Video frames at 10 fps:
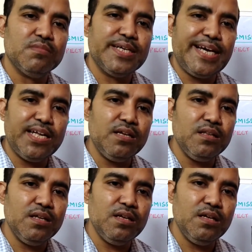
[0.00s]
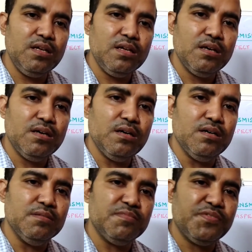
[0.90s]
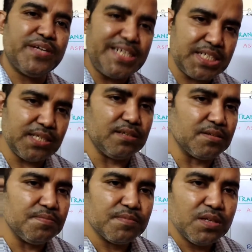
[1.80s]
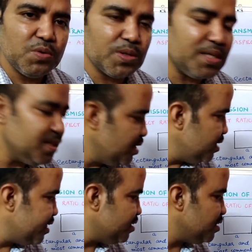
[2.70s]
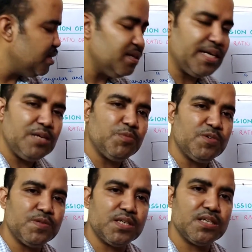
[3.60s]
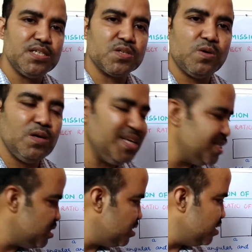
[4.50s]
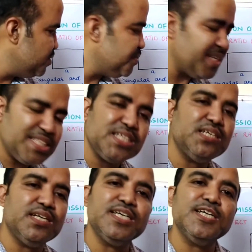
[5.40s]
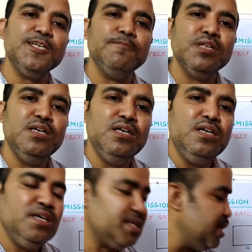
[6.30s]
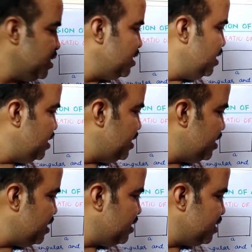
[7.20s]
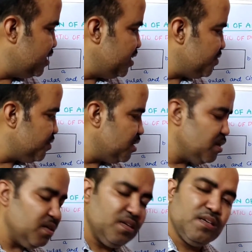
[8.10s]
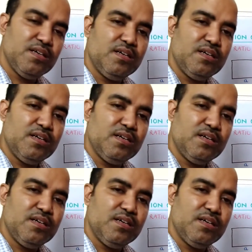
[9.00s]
carrying the fresh air, okay, then the type of duct is called as the fresh air duct, right? And if the